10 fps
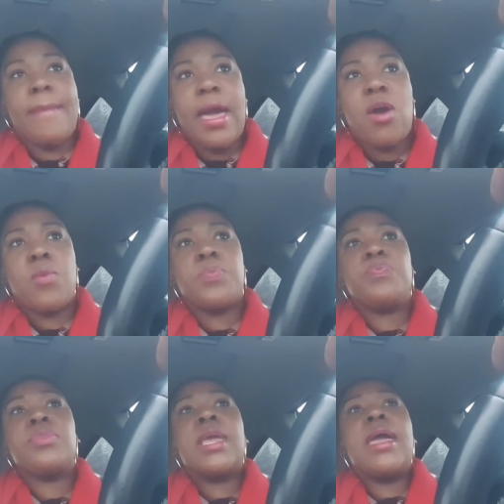about
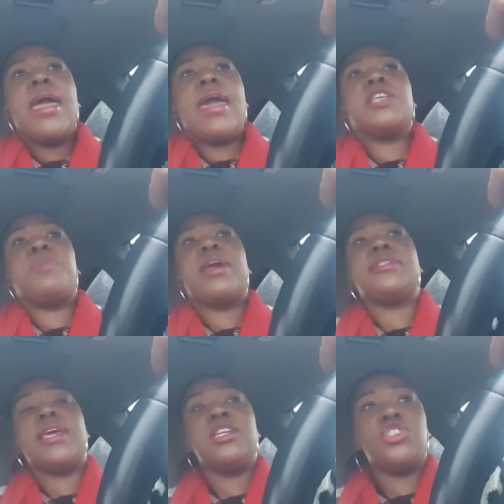
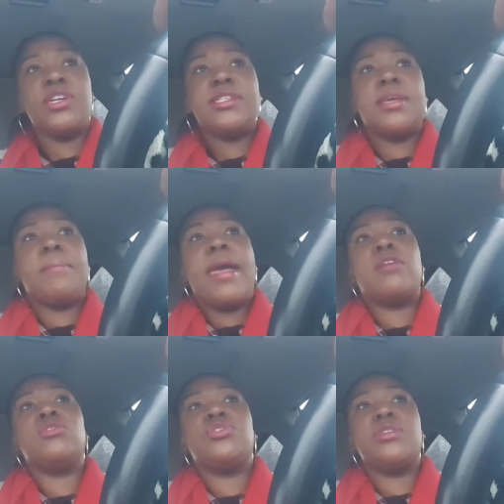expectations and
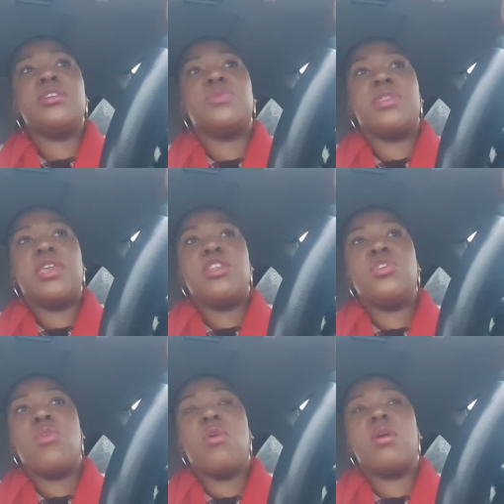boundaries
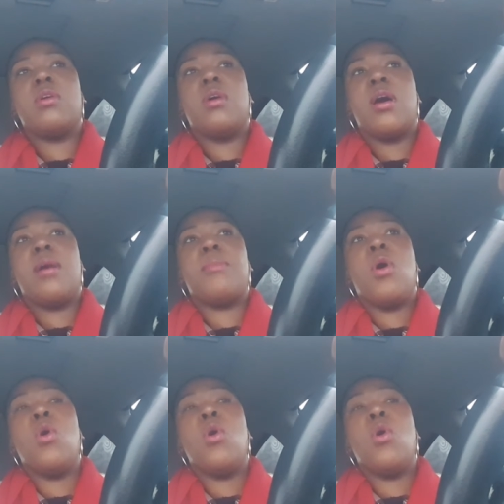within your um,